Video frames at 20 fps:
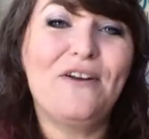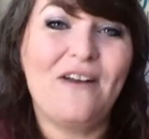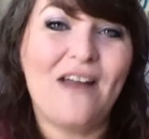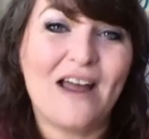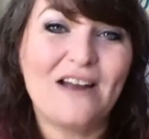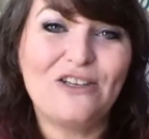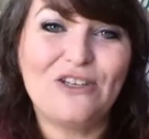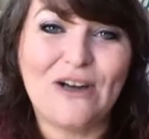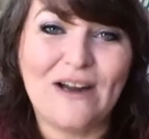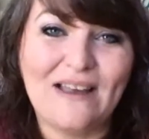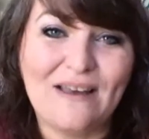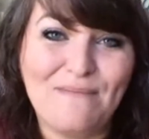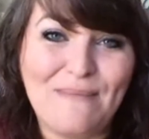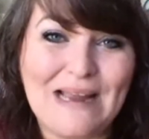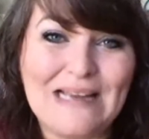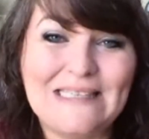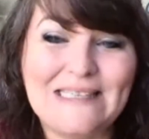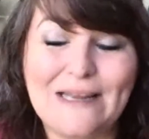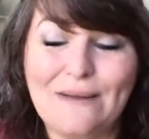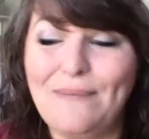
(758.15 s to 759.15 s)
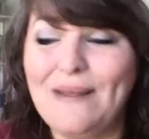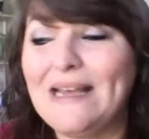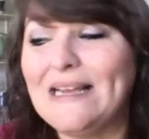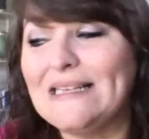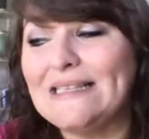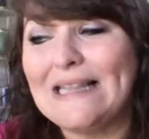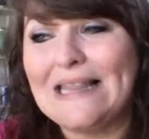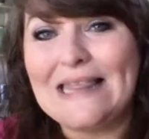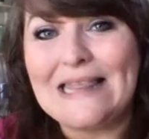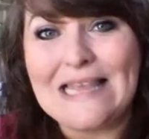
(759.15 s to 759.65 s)
they're not Charlotte Mason,
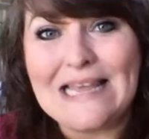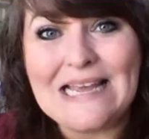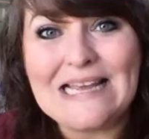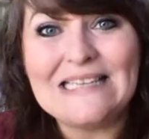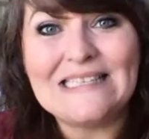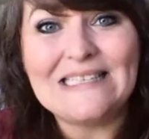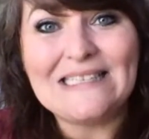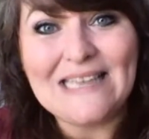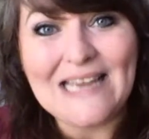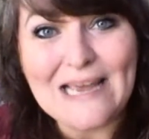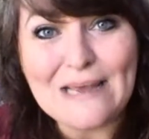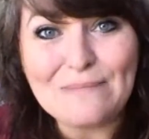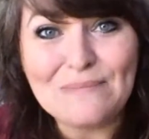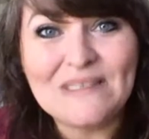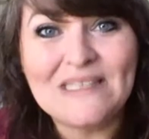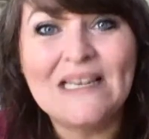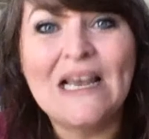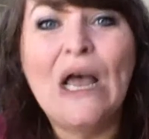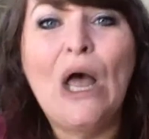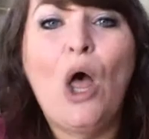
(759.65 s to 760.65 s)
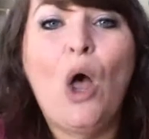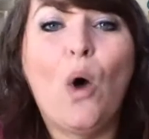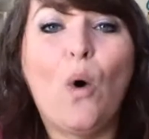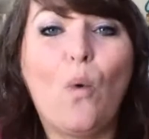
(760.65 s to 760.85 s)
because these tips